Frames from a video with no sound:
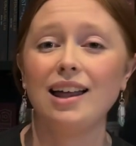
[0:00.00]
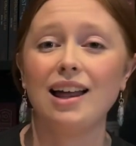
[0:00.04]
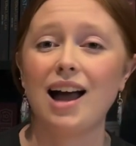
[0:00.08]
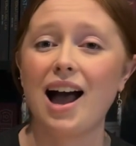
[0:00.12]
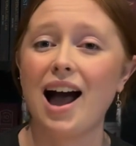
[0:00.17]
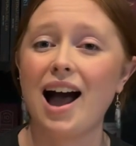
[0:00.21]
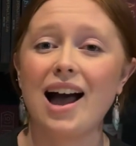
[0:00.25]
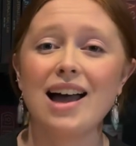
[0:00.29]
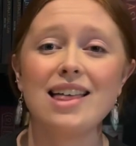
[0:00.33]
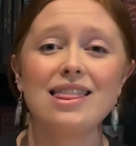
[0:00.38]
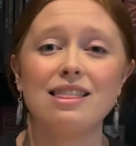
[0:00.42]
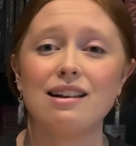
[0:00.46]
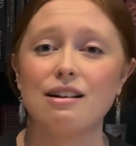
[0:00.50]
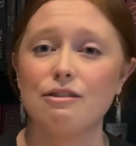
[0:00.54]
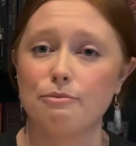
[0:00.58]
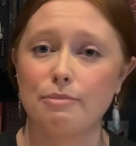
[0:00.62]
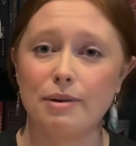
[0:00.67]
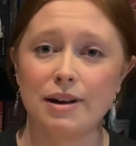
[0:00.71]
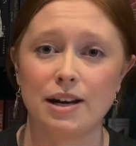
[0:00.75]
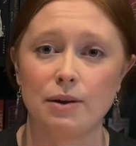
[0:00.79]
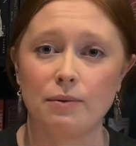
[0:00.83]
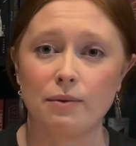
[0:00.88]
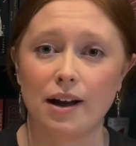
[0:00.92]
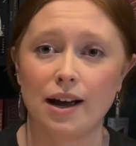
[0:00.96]
I love
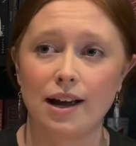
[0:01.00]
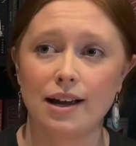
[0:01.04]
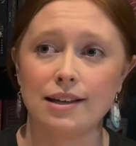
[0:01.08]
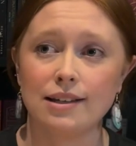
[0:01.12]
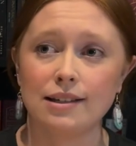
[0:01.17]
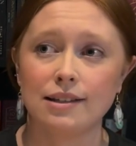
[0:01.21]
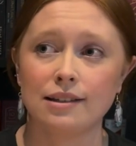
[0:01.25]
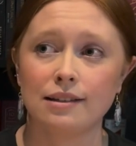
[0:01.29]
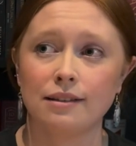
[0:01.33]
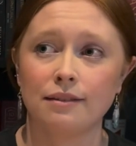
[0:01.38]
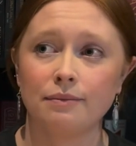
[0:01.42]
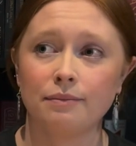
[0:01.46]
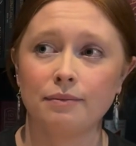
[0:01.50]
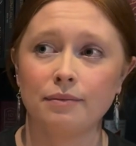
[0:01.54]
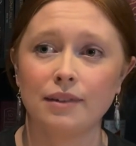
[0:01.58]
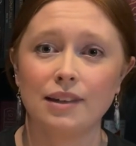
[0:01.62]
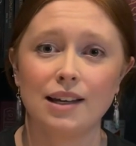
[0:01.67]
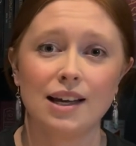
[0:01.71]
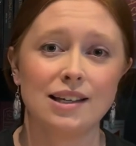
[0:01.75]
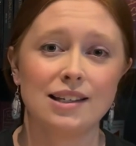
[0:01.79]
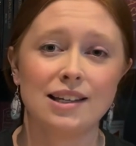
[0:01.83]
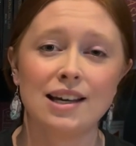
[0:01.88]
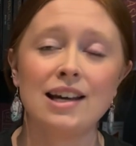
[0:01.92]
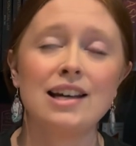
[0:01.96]
Pennywise.
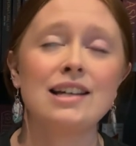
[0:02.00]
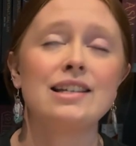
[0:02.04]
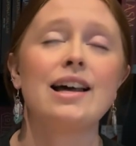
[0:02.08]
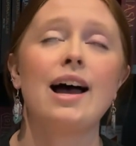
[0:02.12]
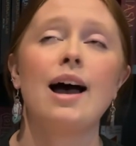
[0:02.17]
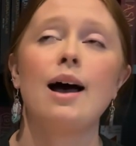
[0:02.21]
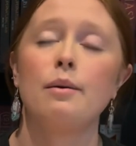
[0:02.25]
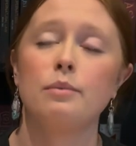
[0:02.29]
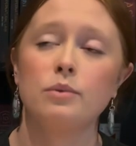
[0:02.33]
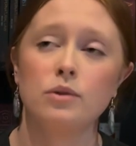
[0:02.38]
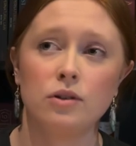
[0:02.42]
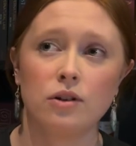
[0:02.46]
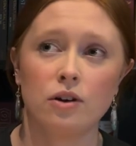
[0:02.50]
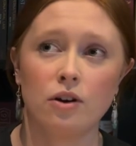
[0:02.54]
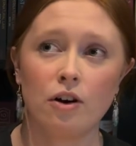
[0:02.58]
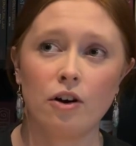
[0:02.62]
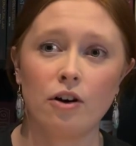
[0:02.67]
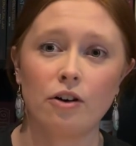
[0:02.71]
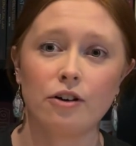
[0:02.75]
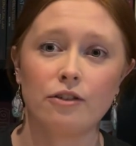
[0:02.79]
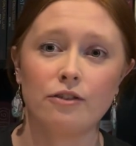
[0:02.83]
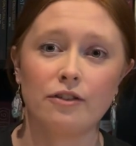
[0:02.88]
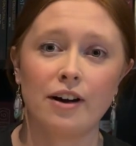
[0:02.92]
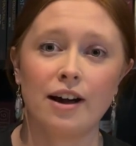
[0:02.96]
Yes, he's absolutely
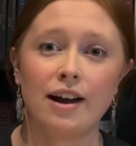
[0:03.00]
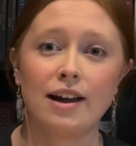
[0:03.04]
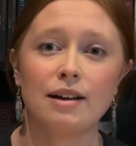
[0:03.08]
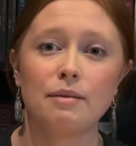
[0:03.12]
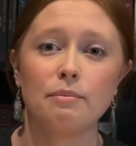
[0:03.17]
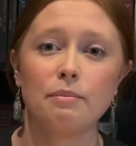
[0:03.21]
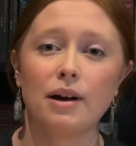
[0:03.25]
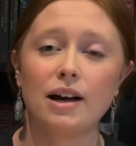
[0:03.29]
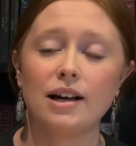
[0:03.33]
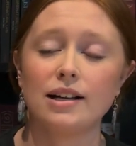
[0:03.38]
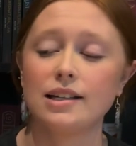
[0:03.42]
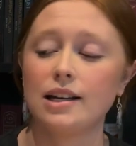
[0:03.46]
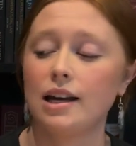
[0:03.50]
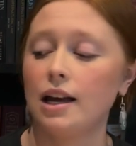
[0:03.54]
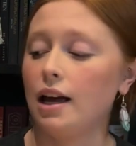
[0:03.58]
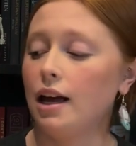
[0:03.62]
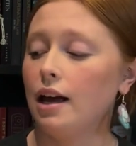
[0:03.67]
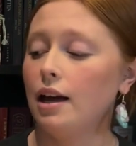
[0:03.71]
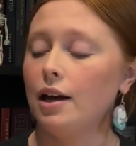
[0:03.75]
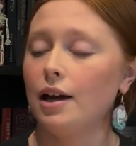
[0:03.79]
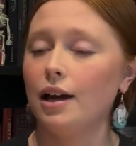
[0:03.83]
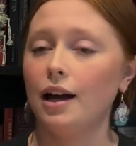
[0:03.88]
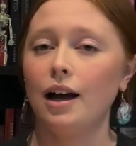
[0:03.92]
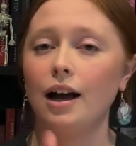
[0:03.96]
horrifying, but
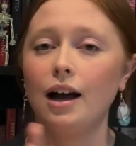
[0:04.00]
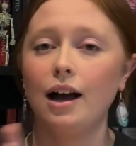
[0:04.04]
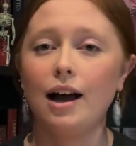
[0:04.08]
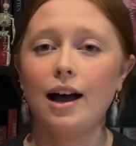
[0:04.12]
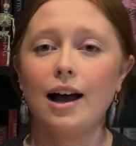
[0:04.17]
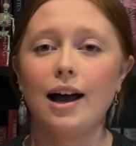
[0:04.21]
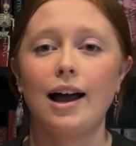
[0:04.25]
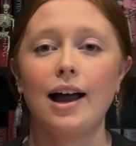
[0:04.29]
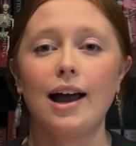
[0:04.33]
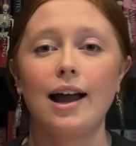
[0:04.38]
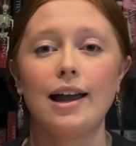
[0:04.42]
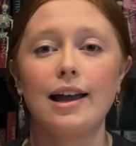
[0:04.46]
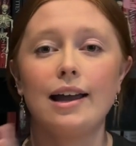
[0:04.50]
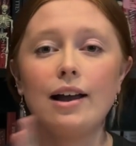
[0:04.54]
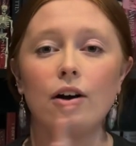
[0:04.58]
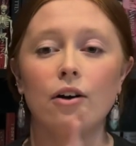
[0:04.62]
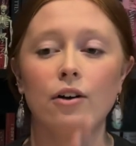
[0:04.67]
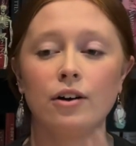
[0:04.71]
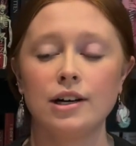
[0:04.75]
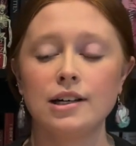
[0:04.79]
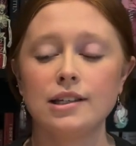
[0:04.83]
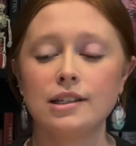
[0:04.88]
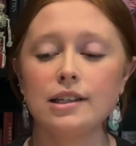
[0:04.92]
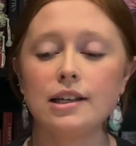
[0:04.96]
I
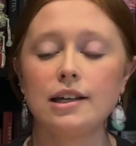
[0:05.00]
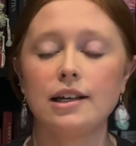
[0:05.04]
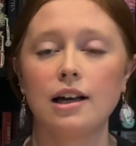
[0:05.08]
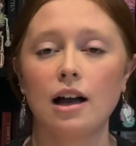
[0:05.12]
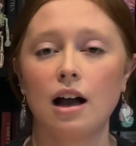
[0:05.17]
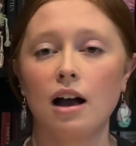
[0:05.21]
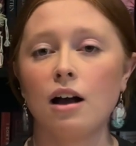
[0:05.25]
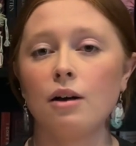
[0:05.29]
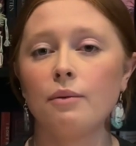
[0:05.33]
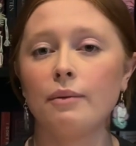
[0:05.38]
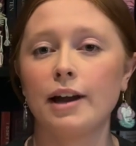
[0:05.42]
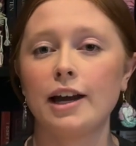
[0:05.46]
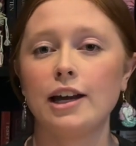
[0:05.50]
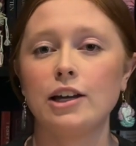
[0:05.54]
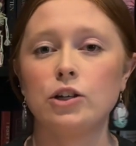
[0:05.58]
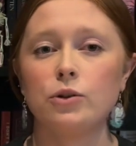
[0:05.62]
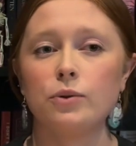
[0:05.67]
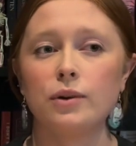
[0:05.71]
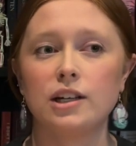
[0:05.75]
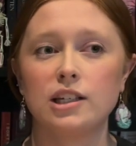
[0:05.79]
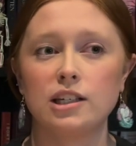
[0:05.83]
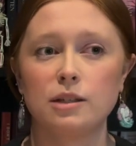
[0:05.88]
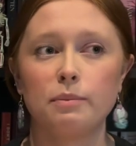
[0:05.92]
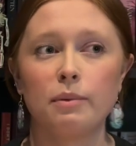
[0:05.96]
honestly can't wait to
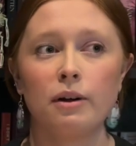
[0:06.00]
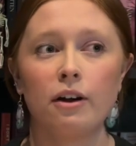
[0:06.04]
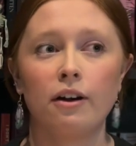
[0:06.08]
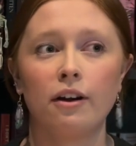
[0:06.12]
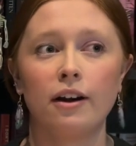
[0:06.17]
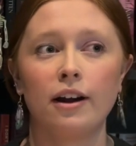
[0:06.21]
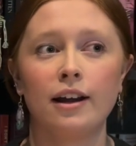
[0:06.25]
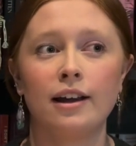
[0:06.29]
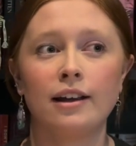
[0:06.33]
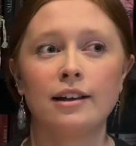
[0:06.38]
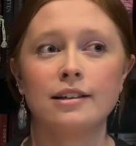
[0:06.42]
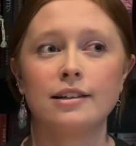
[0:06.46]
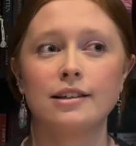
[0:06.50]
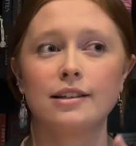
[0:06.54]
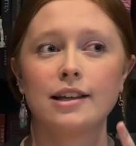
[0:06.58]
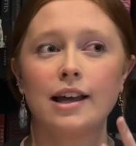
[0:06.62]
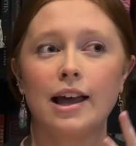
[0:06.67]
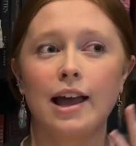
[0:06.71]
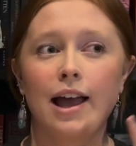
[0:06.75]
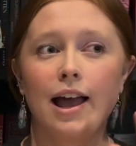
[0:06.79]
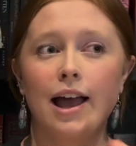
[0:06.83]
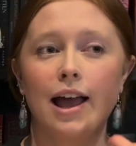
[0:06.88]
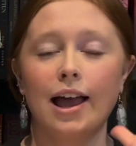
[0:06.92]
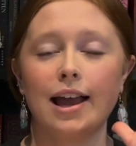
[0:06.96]
experience
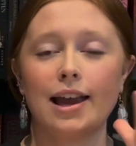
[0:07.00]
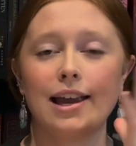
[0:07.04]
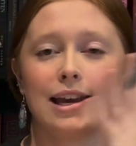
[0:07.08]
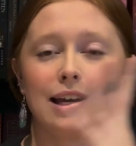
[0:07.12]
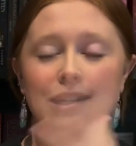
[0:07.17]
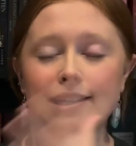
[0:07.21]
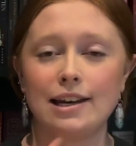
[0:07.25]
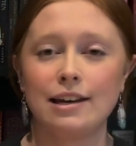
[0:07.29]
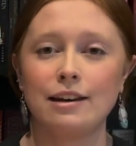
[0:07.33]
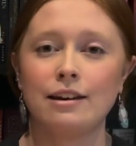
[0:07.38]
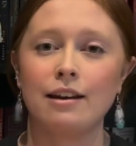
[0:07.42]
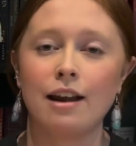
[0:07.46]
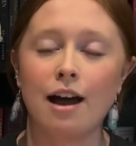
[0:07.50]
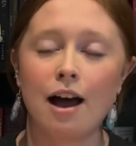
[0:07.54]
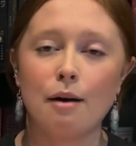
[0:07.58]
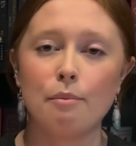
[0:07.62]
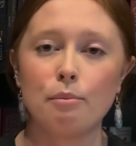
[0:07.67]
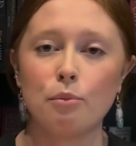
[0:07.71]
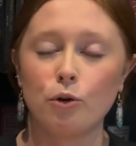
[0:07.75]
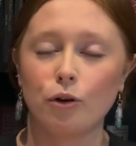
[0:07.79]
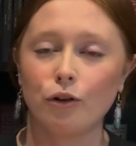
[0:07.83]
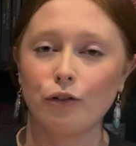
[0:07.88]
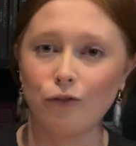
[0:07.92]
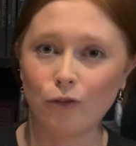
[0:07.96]
it in a
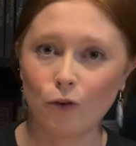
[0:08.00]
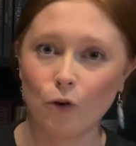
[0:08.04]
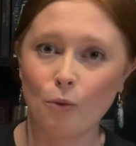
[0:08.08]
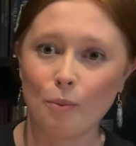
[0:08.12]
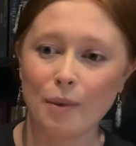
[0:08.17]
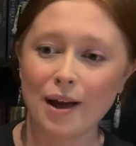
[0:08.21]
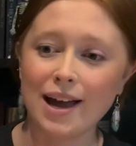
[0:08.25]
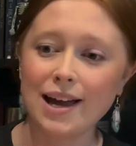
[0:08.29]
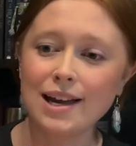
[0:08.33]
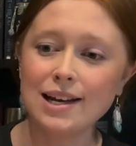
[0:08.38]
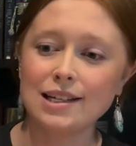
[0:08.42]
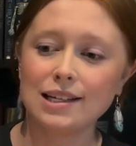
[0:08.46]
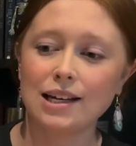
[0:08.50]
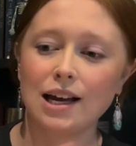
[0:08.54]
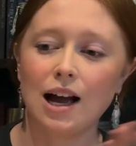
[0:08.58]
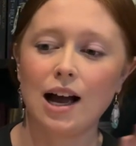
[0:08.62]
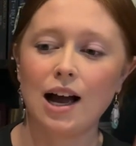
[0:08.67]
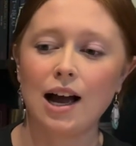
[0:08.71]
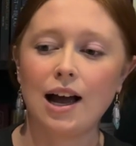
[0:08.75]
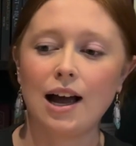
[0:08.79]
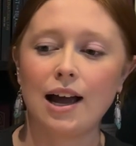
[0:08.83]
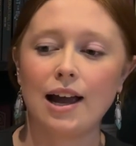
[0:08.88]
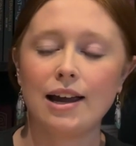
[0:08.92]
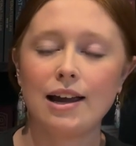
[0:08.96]
book format.
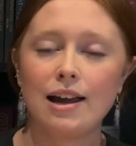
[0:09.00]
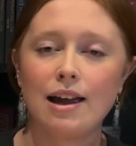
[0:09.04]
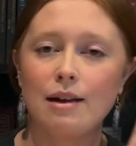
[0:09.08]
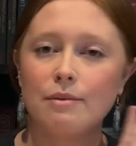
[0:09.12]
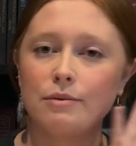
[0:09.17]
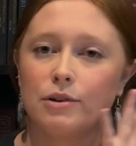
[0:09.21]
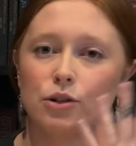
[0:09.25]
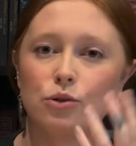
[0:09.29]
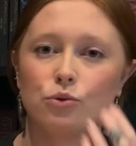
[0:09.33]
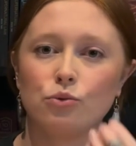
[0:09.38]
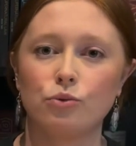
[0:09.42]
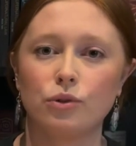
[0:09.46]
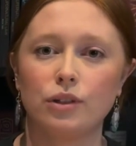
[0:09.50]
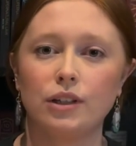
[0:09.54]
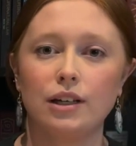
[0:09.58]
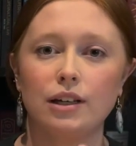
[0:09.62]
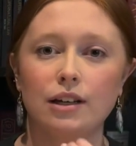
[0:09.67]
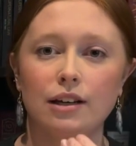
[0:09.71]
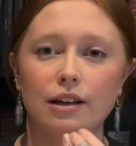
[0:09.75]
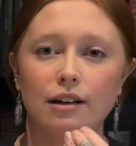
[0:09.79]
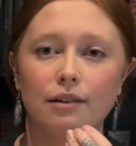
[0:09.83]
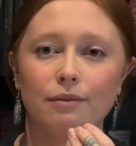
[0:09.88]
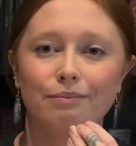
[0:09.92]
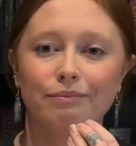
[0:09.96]
I am just
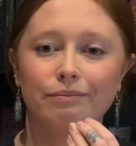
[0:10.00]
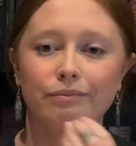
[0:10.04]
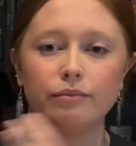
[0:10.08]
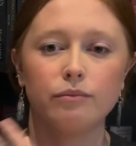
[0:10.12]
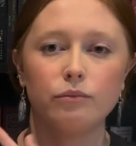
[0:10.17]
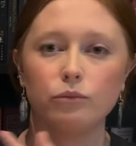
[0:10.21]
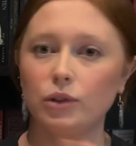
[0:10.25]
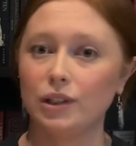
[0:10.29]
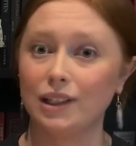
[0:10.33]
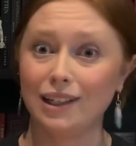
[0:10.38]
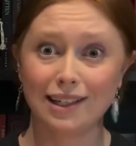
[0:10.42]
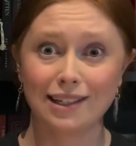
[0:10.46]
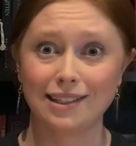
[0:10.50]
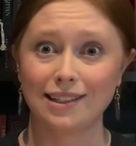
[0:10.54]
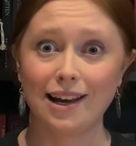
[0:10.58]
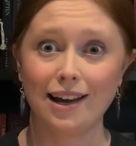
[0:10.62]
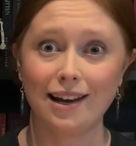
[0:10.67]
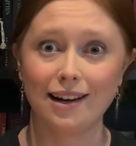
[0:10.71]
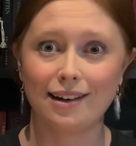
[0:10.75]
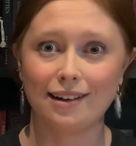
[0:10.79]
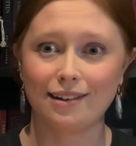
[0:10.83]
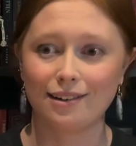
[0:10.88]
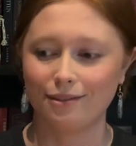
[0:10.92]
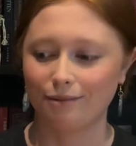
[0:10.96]
really, really
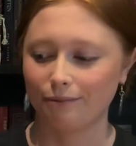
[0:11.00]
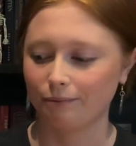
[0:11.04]
excited.